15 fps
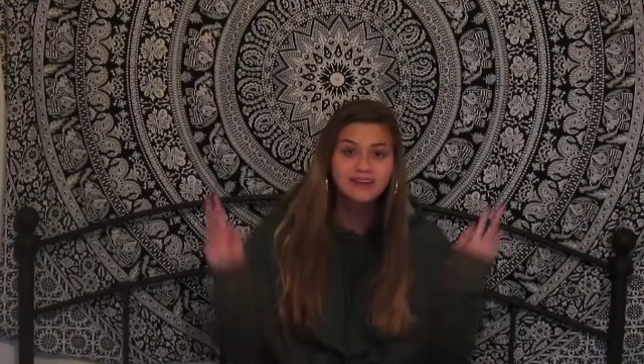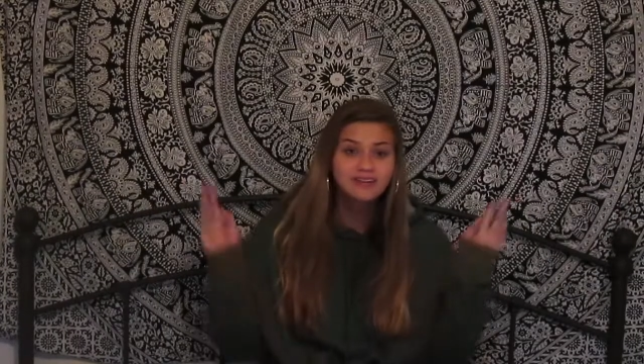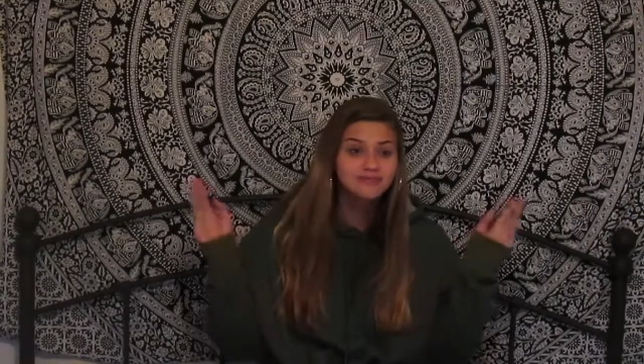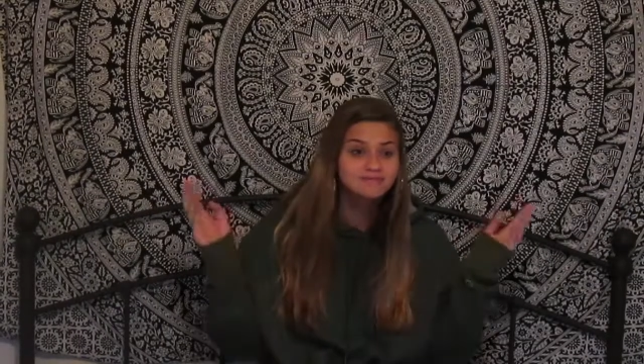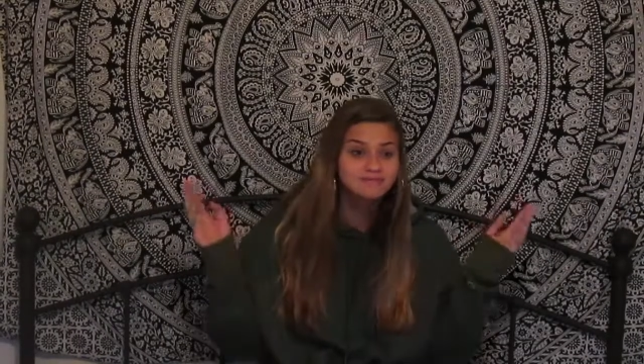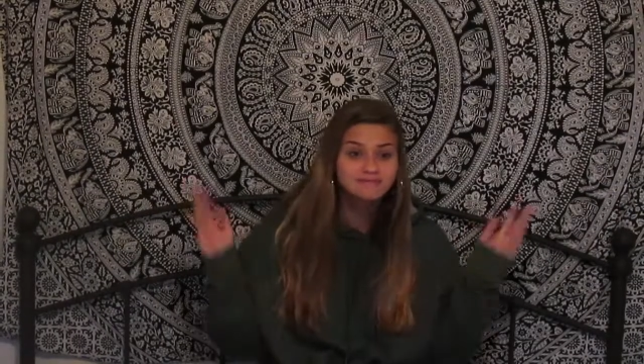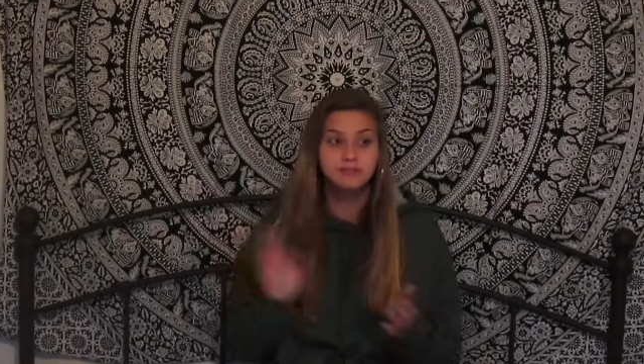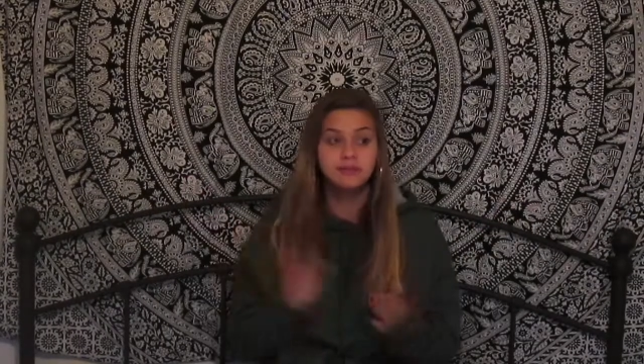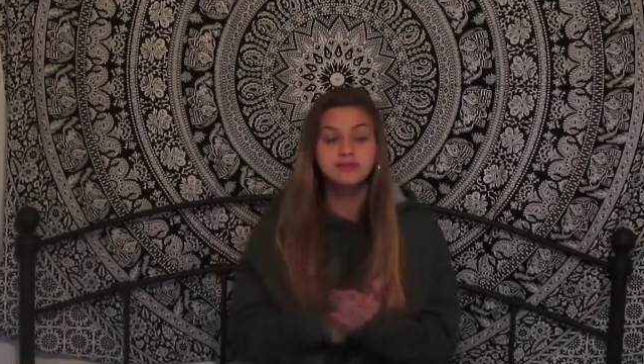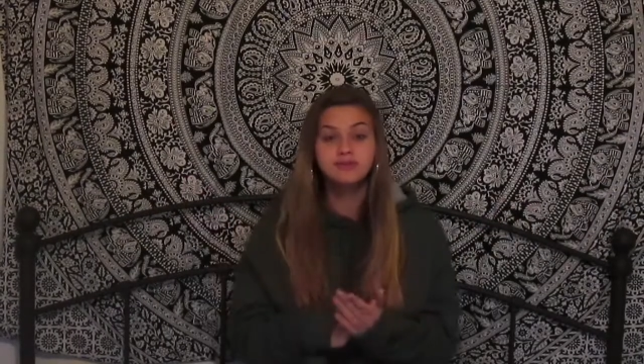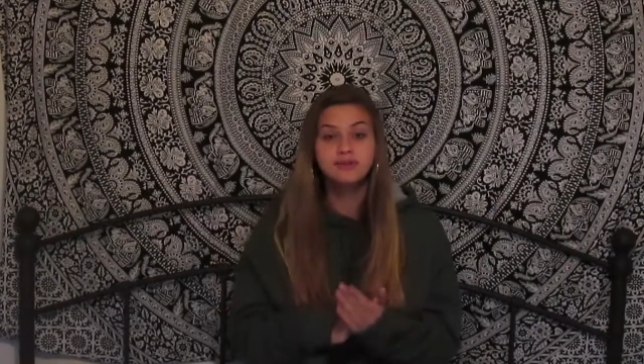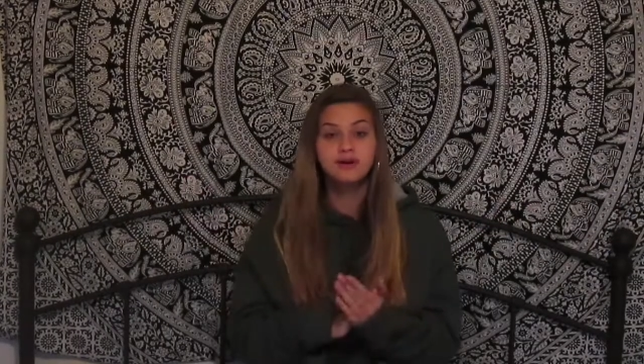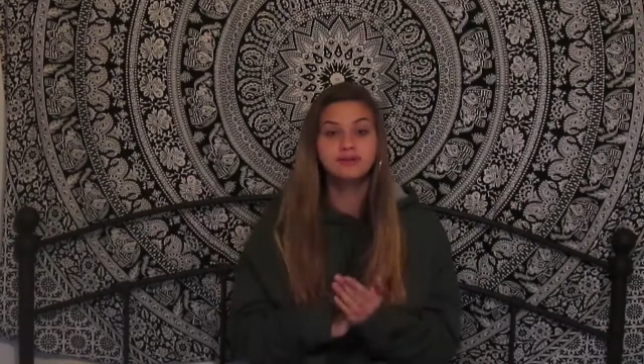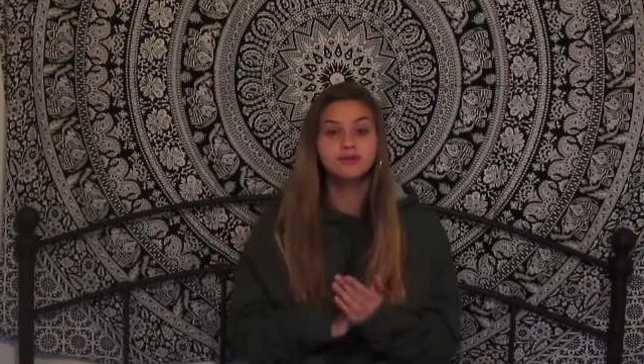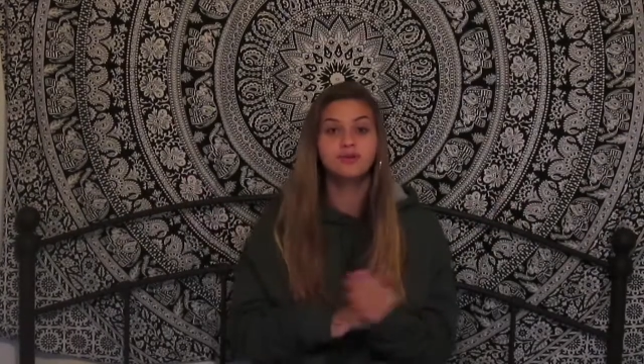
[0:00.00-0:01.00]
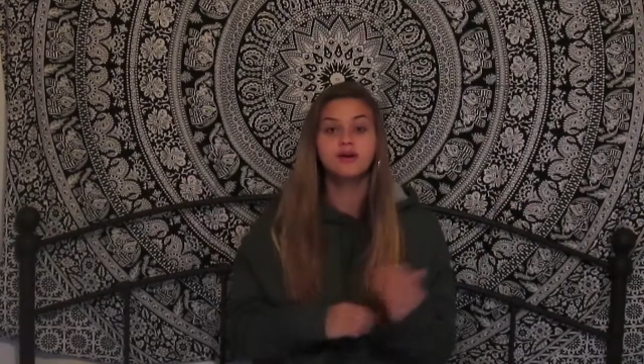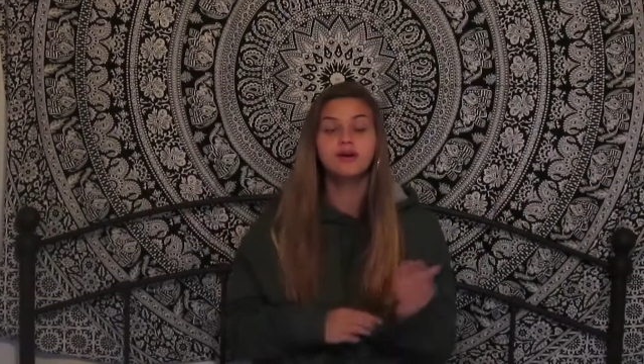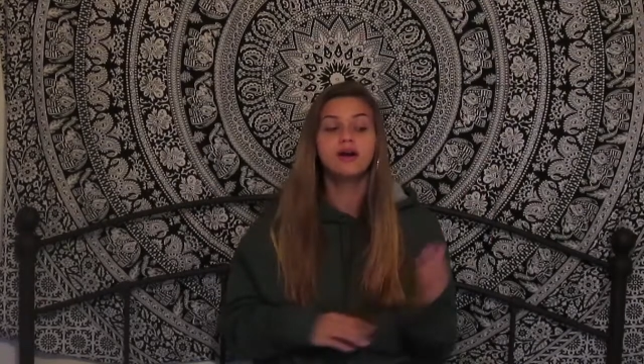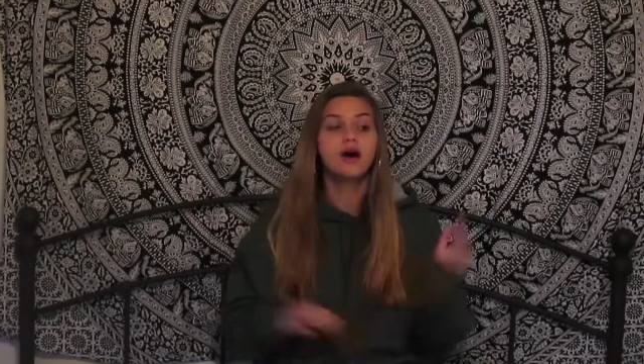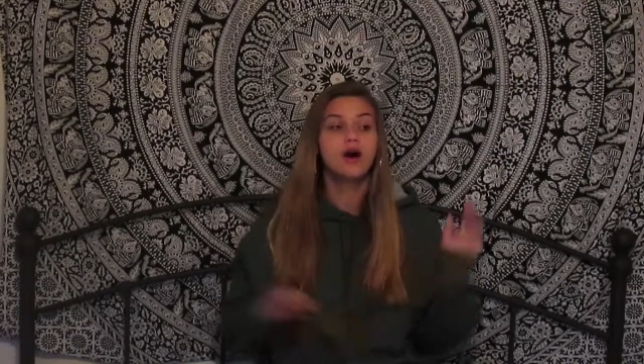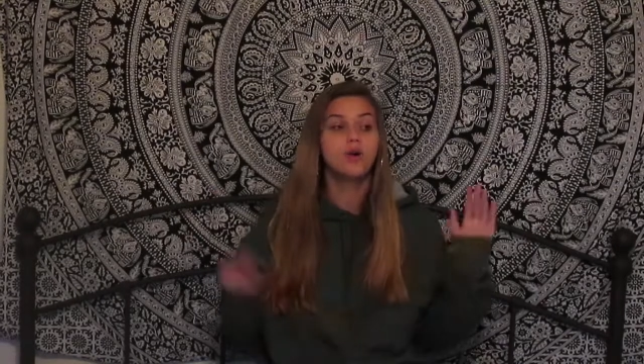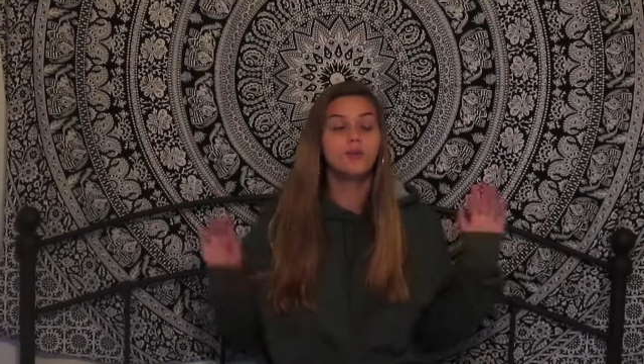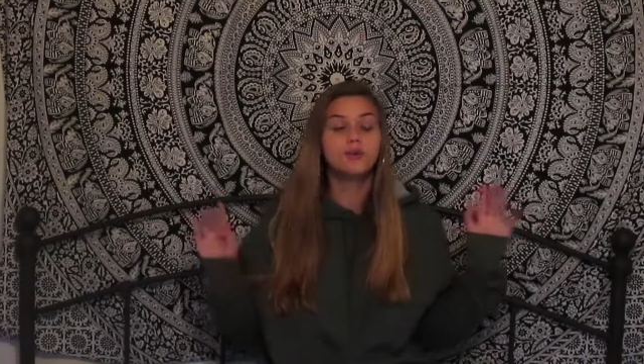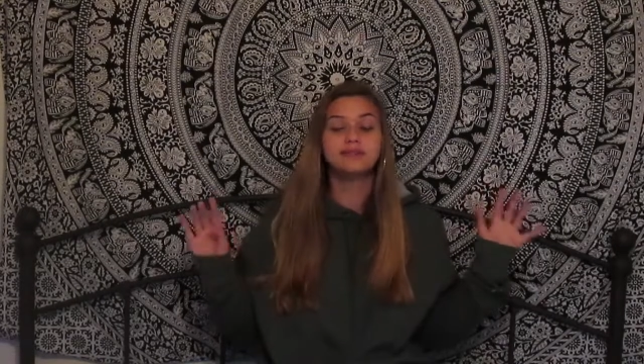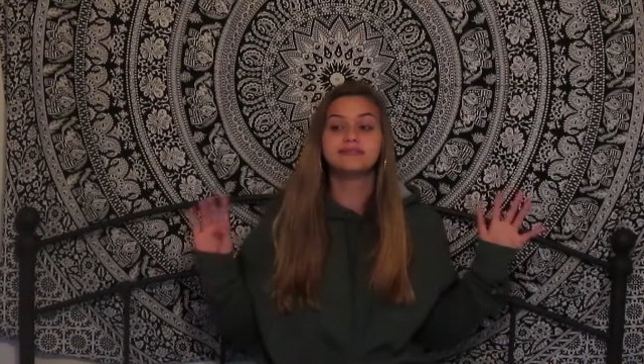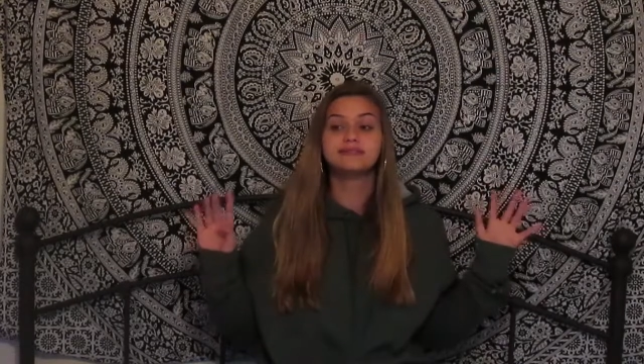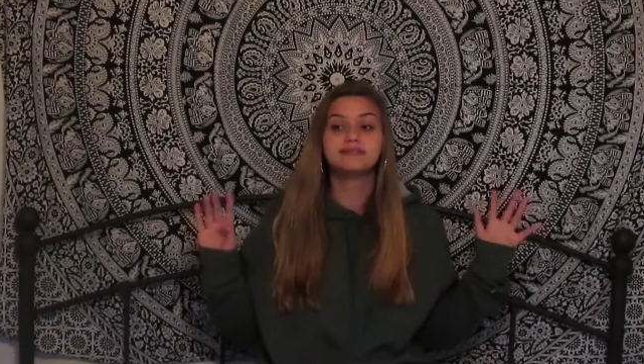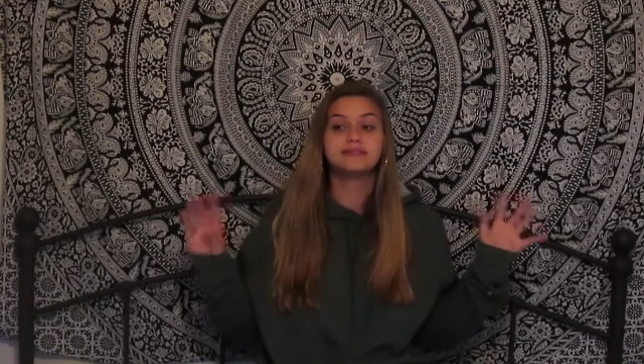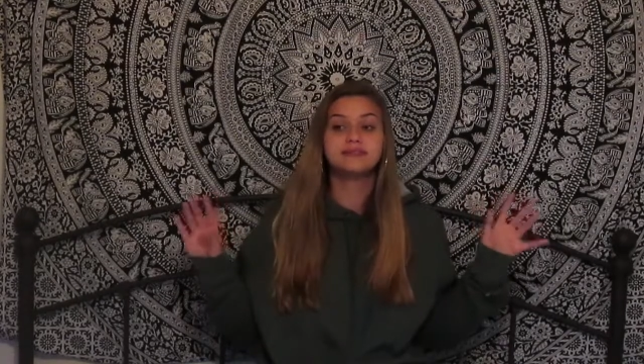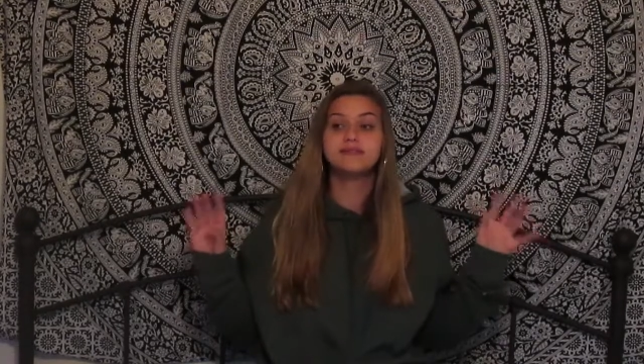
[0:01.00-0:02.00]
Like, Meet You There tour
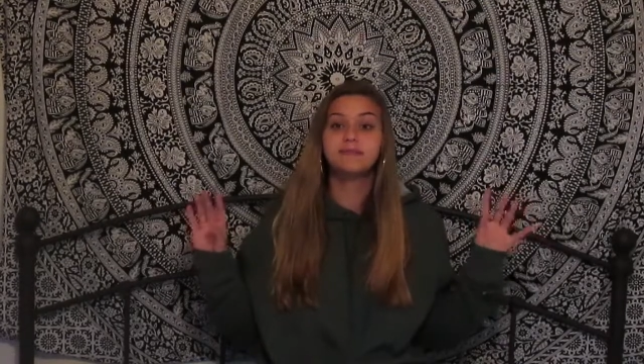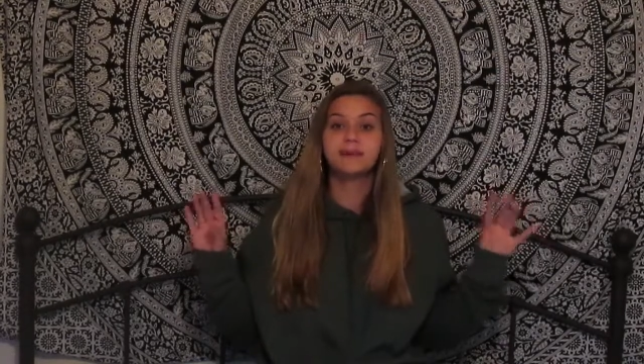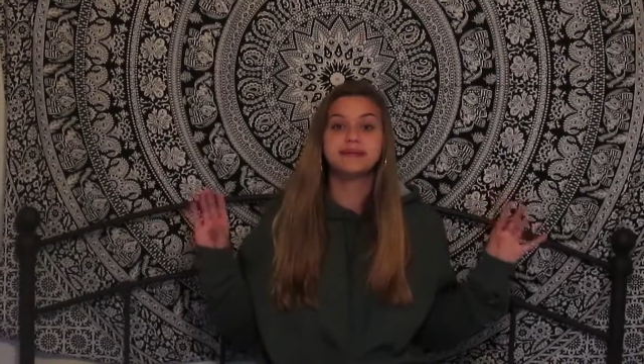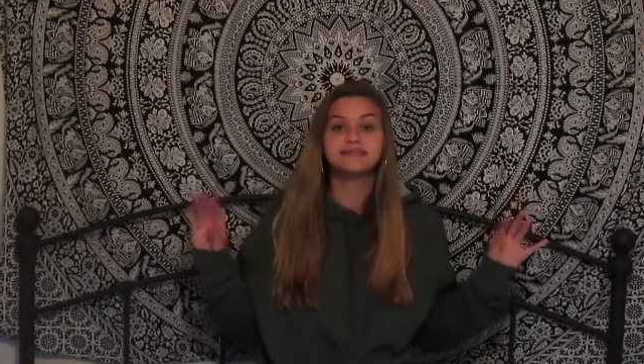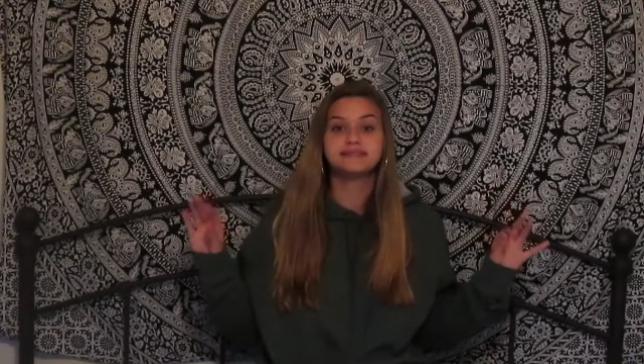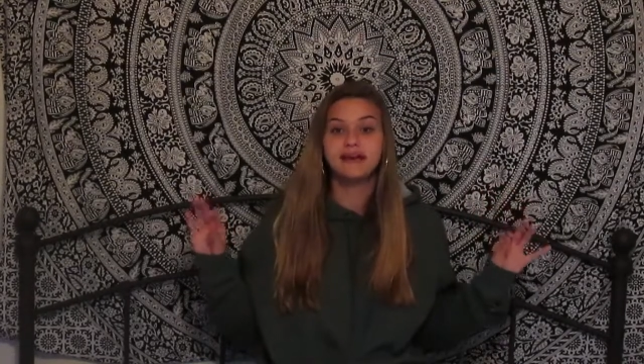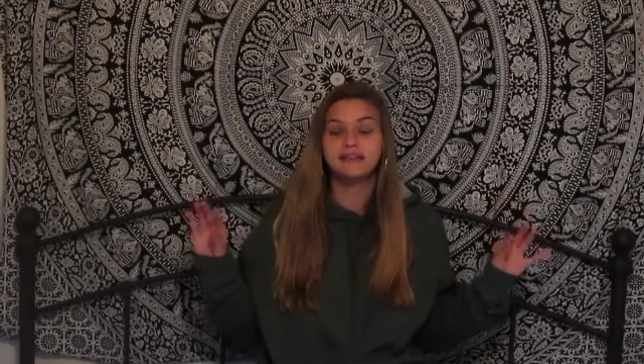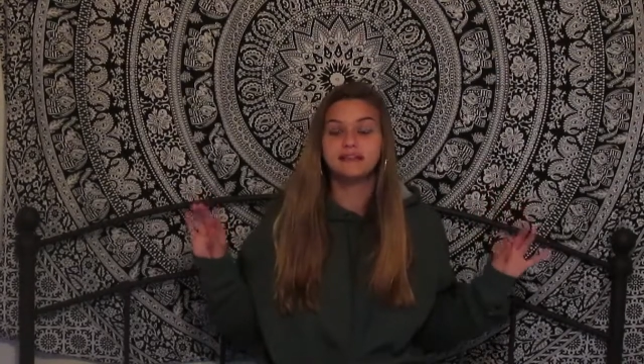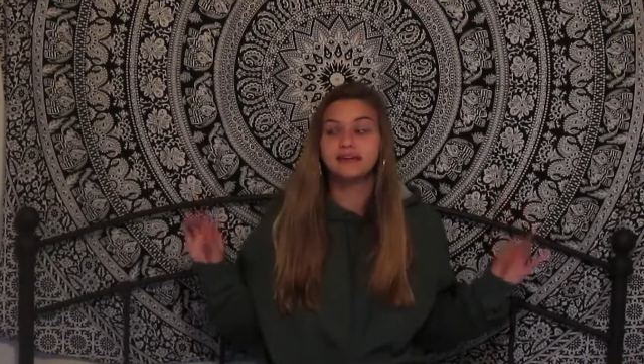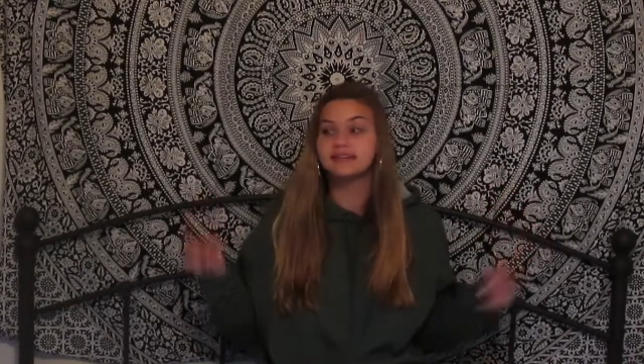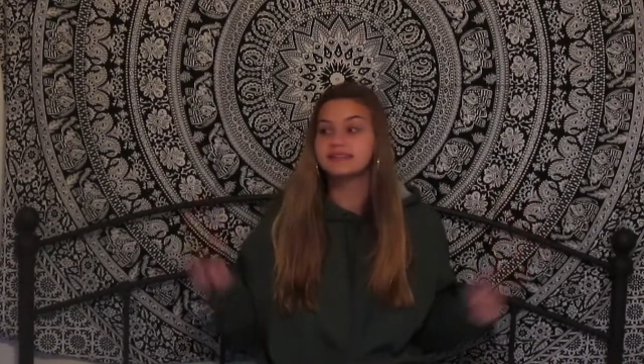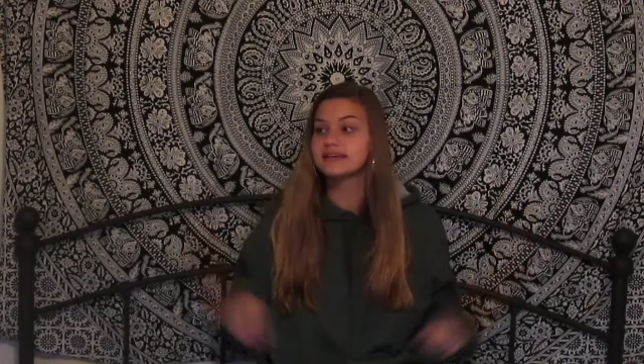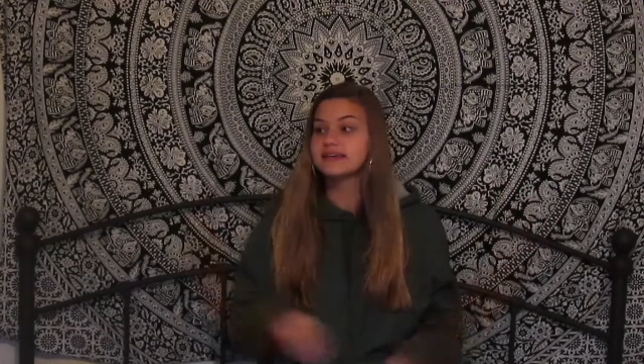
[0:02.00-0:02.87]
was the best set list.